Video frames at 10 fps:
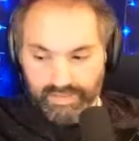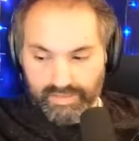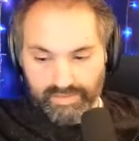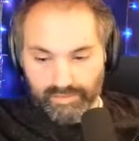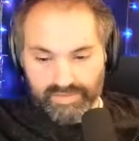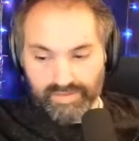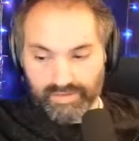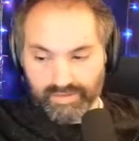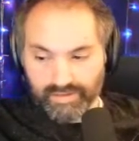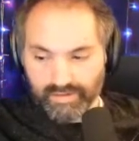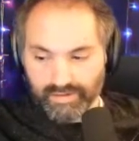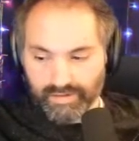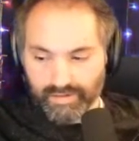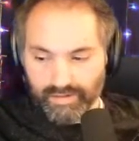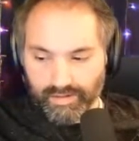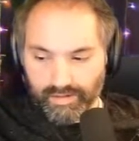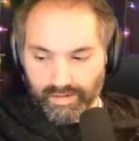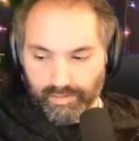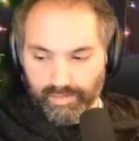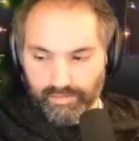was it. I
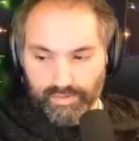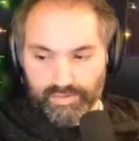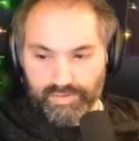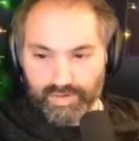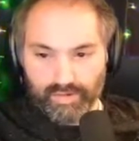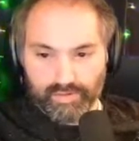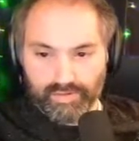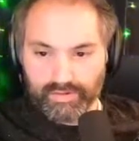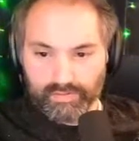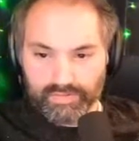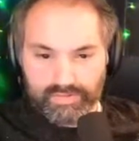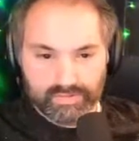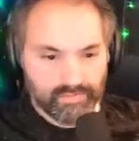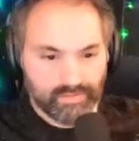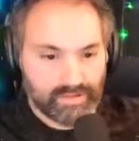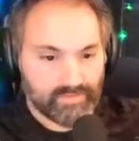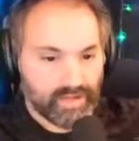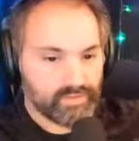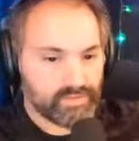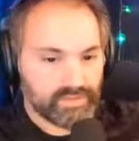remember the first route, it was
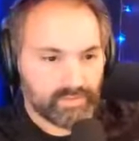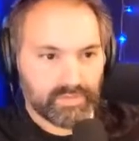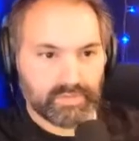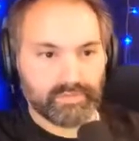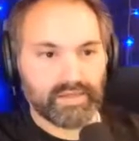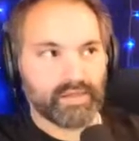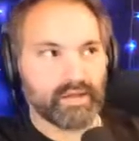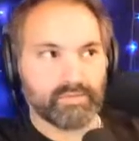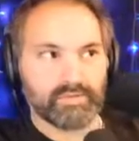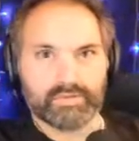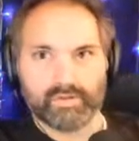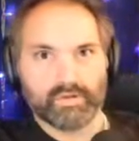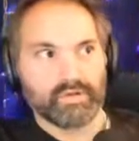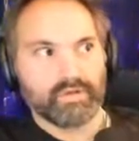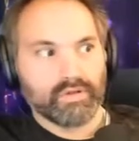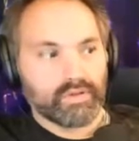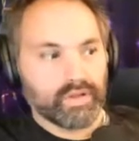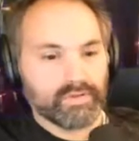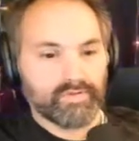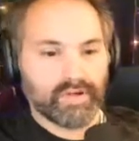5.5. It was something that by then I was
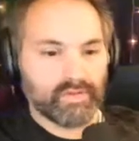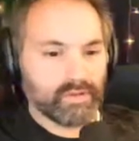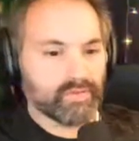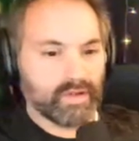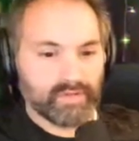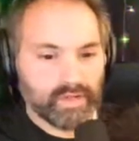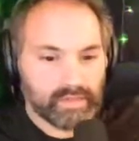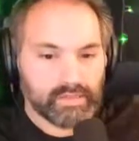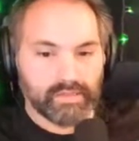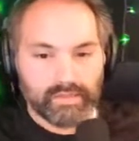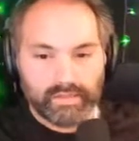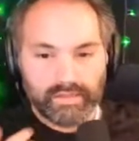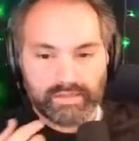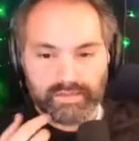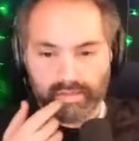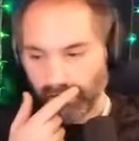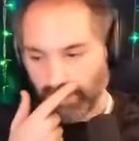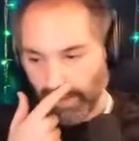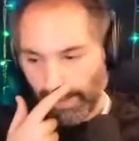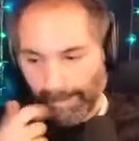climbing 5.8 or 5.9. And,
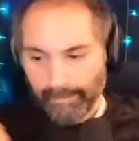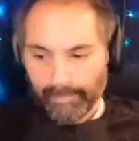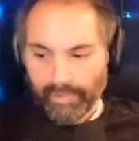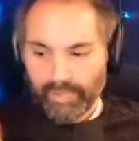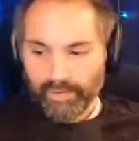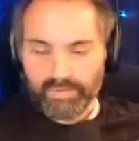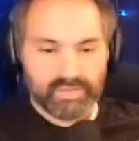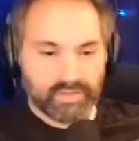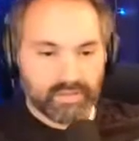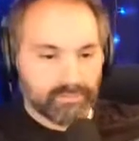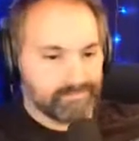it was like it